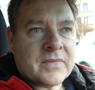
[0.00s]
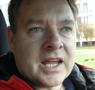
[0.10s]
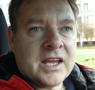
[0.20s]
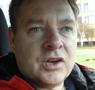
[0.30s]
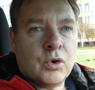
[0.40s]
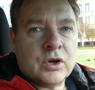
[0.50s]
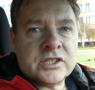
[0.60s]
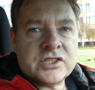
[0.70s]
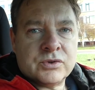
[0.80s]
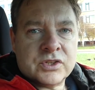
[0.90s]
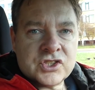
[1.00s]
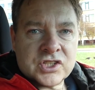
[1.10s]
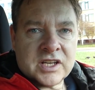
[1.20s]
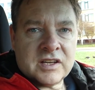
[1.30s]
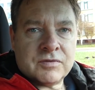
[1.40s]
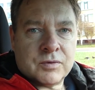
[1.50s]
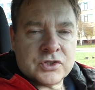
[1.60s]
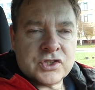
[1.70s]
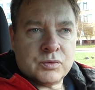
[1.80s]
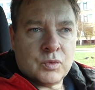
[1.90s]
in order to achieve
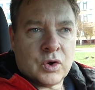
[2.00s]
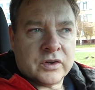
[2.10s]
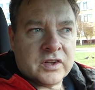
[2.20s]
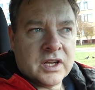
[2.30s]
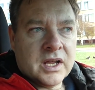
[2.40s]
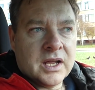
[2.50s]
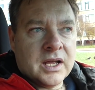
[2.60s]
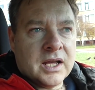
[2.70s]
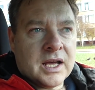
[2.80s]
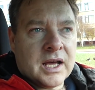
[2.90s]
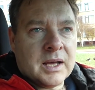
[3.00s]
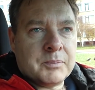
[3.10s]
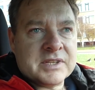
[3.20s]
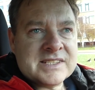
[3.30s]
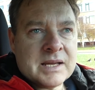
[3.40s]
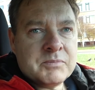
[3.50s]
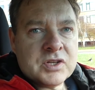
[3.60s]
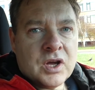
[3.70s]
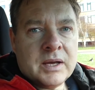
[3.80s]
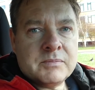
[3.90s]
what you want, but
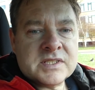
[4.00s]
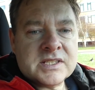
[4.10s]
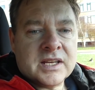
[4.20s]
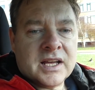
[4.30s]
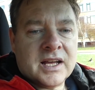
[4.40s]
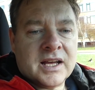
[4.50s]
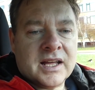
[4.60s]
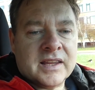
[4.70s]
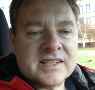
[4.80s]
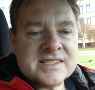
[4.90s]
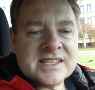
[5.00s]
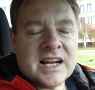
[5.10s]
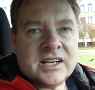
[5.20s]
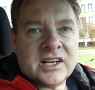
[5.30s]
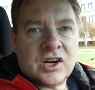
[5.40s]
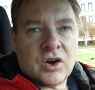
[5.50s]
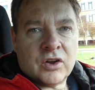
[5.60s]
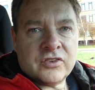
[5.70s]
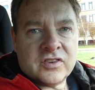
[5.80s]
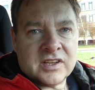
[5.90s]
sometimes the sunk
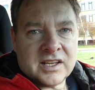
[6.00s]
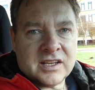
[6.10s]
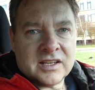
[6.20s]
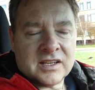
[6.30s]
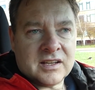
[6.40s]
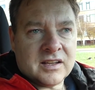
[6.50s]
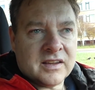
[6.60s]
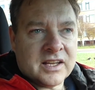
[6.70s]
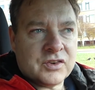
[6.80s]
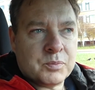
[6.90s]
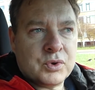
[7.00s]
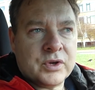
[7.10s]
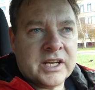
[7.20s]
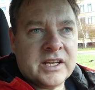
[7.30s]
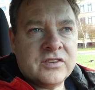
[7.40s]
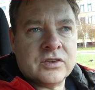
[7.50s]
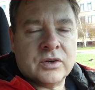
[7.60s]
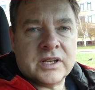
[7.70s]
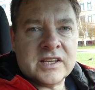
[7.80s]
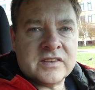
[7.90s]
cost that you're putting
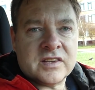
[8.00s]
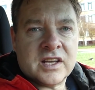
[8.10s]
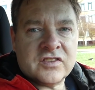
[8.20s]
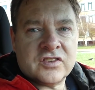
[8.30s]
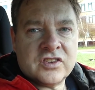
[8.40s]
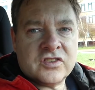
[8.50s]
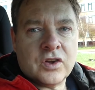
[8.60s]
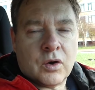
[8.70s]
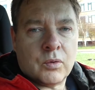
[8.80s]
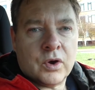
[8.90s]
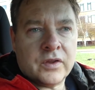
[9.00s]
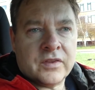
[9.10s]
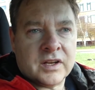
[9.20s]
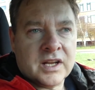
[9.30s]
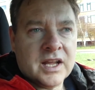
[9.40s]
into it's just not worth it.